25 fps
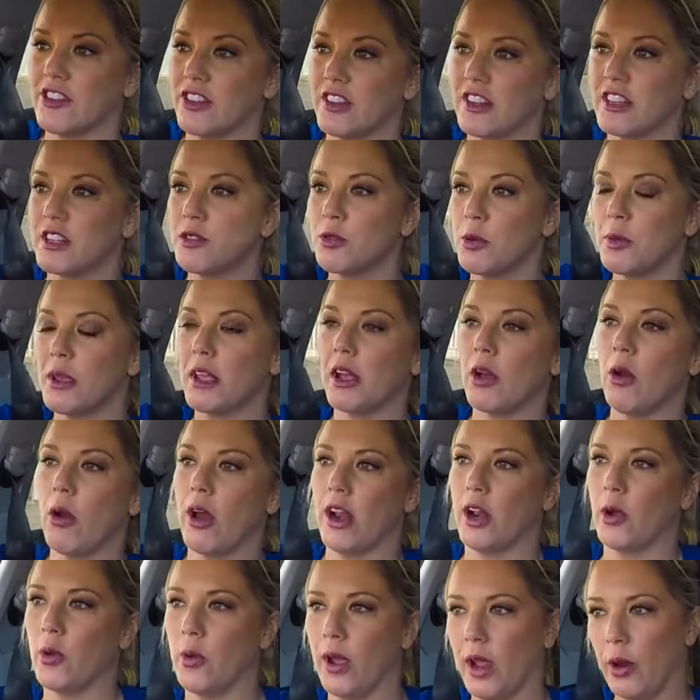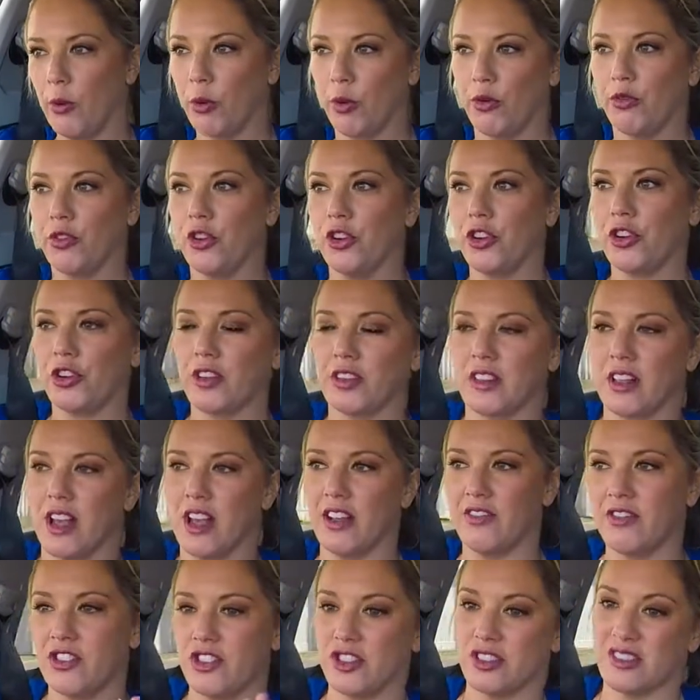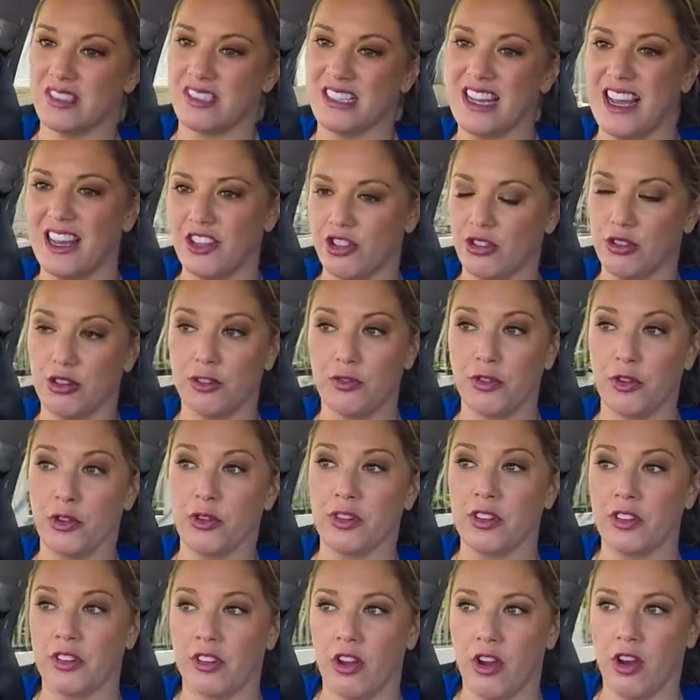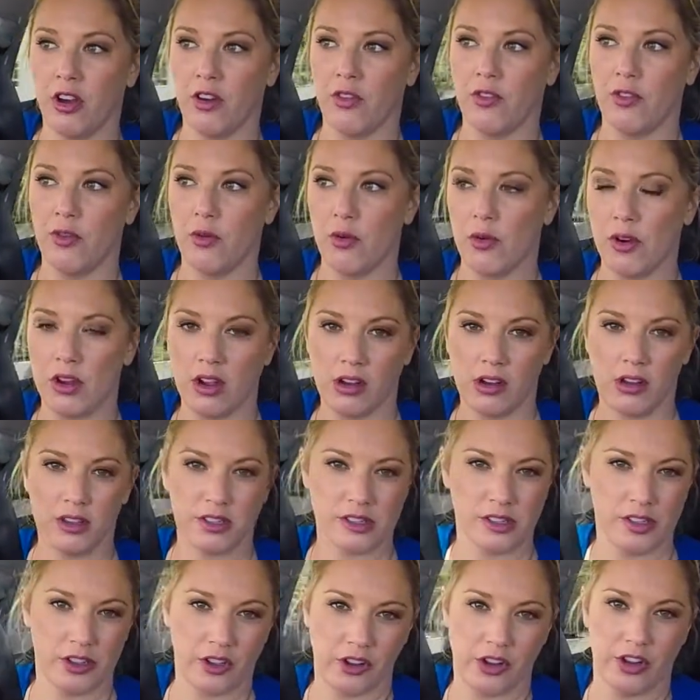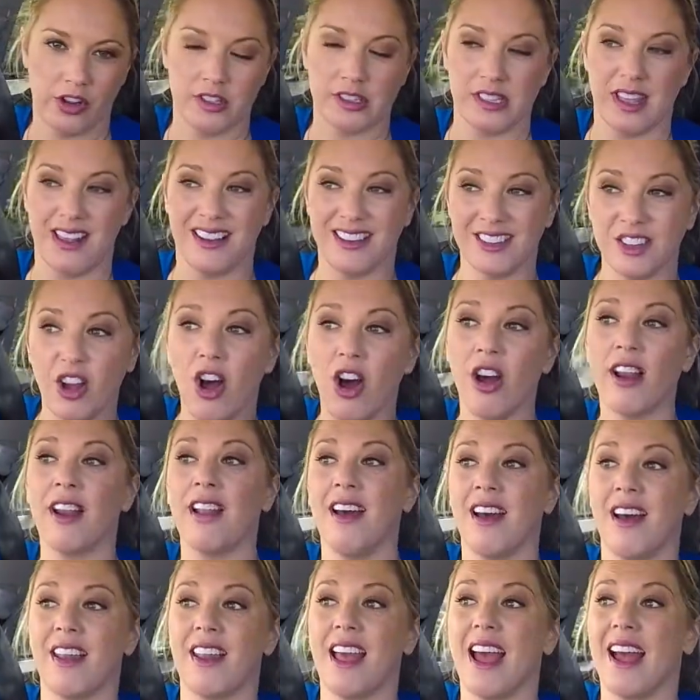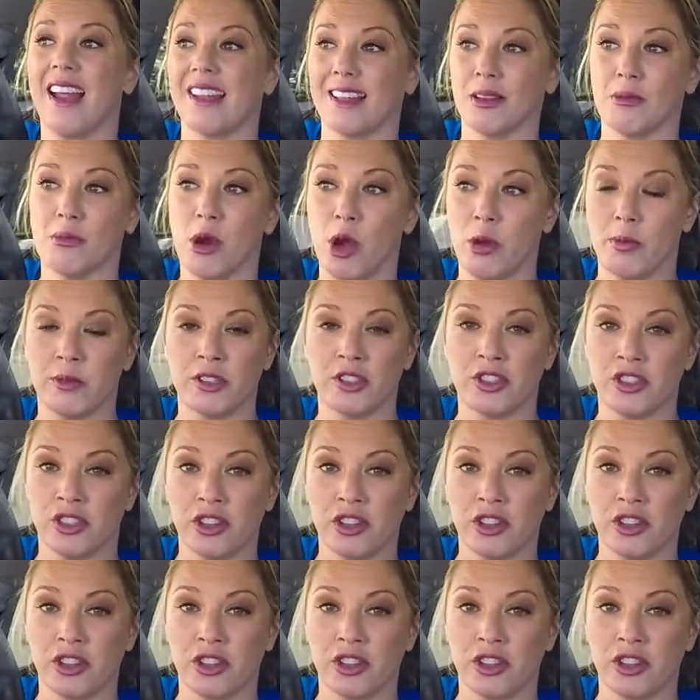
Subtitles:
this will be quite a quick review because I've just actually reviewed this car for cars.coza and it's online at the moment,